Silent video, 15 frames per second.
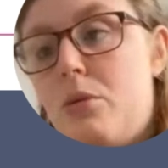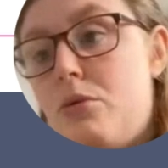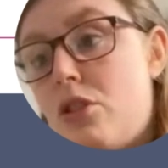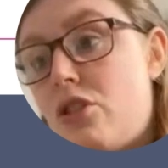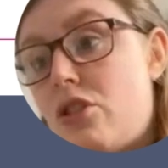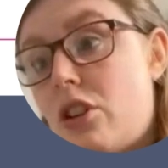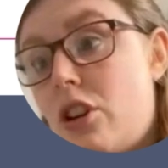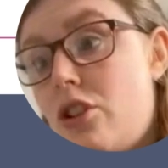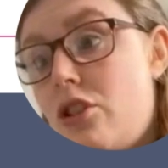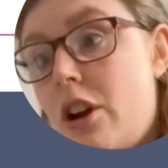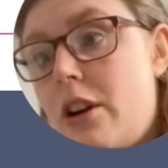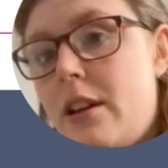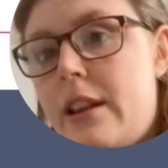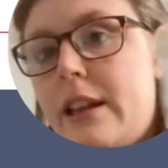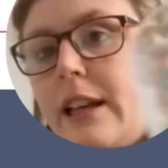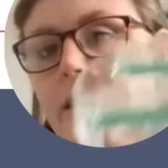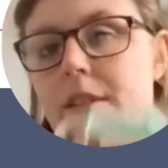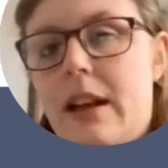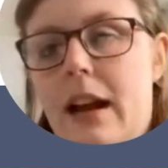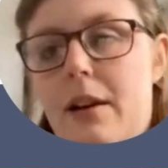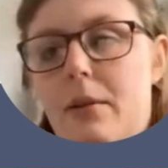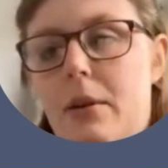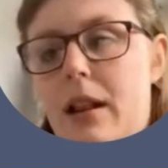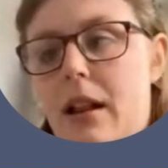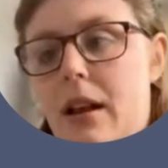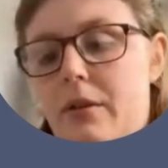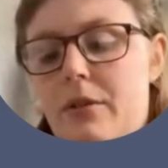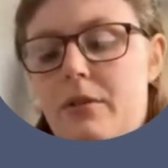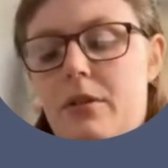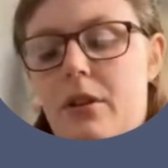I'm just going to show you these now while I've
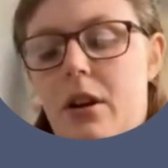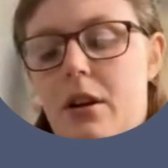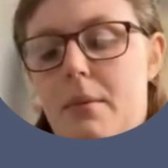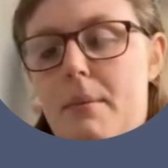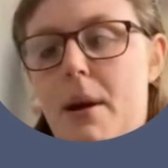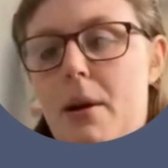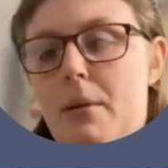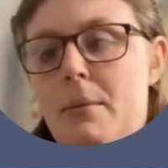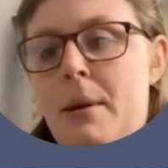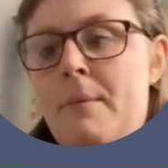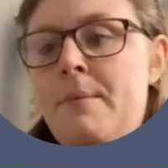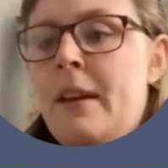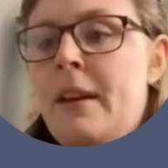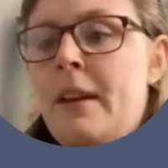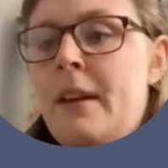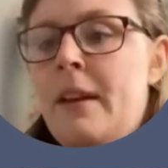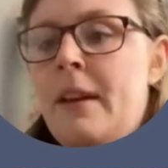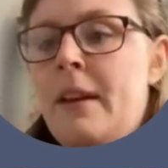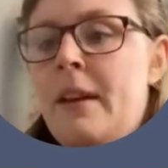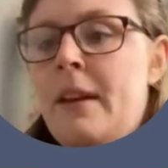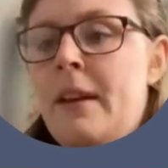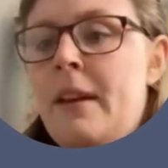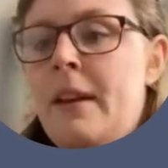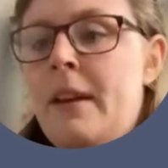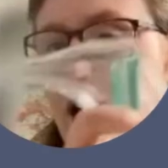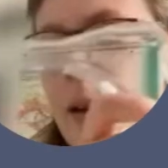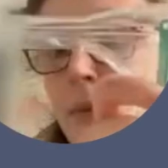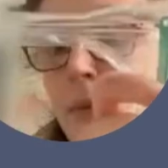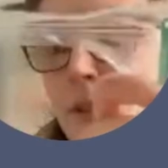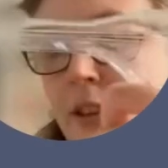got a moment. So
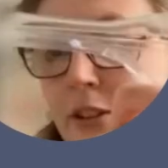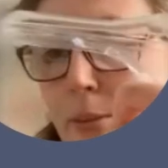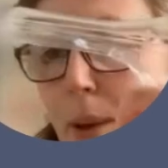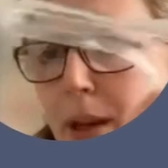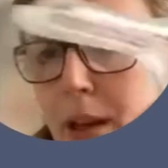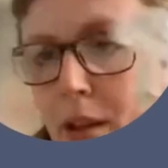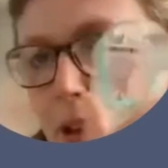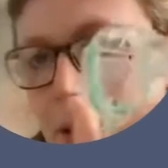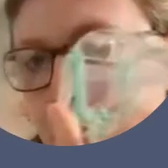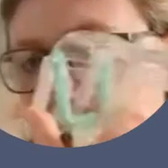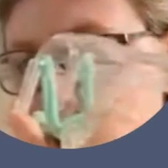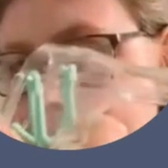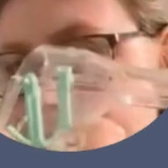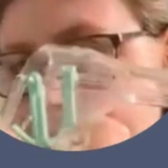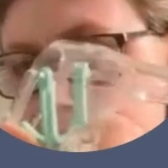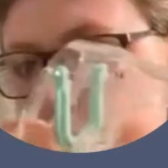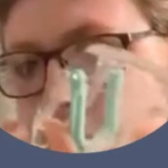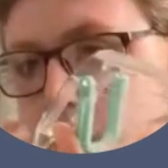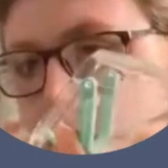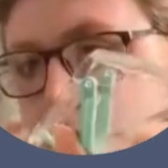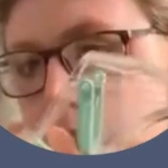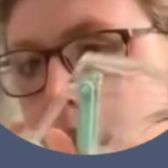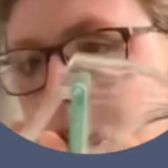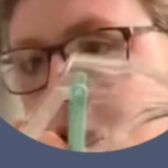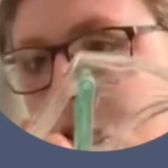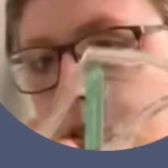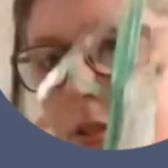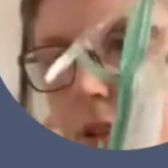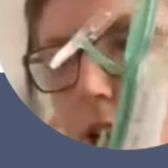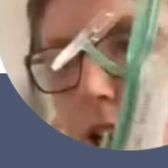this speculum here,
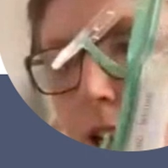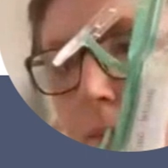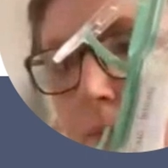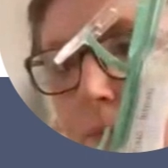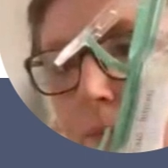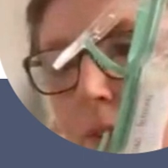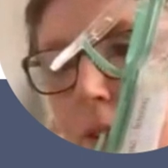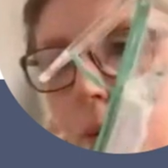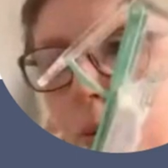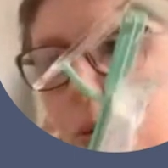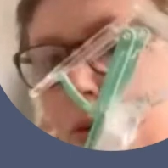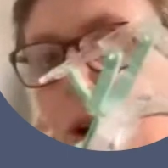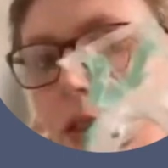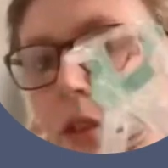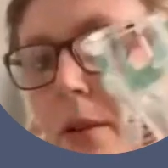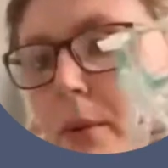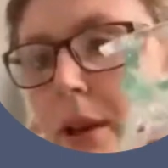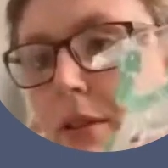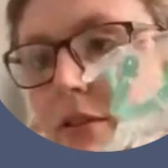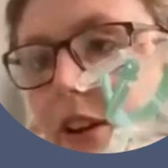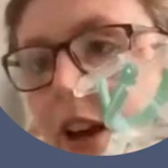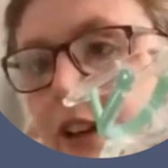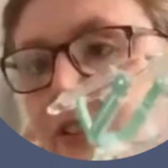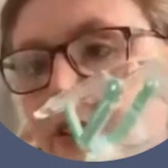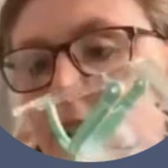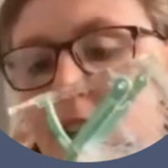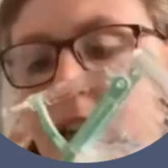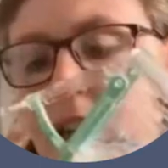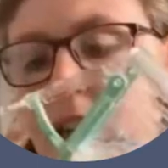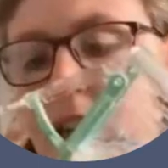was one that we invested
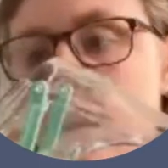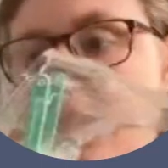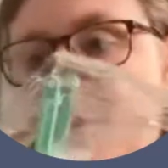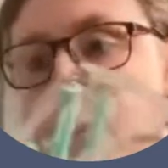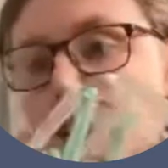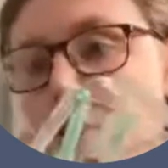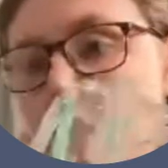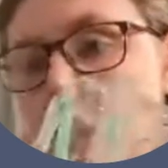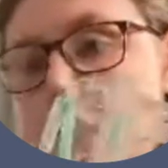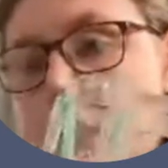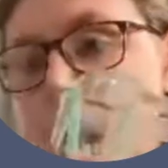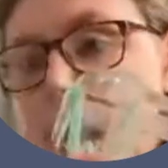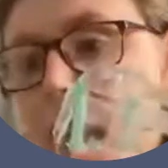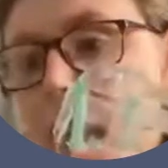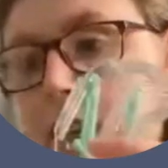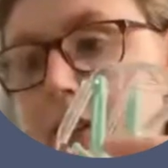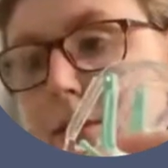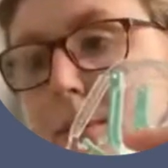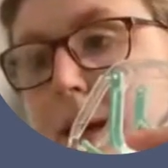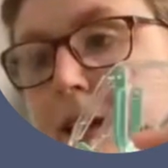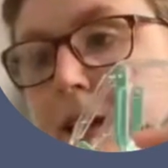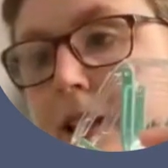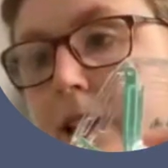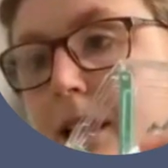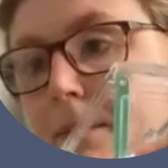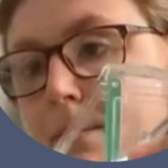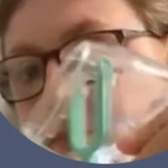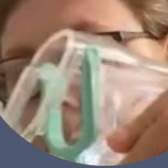in, which is a light speculum.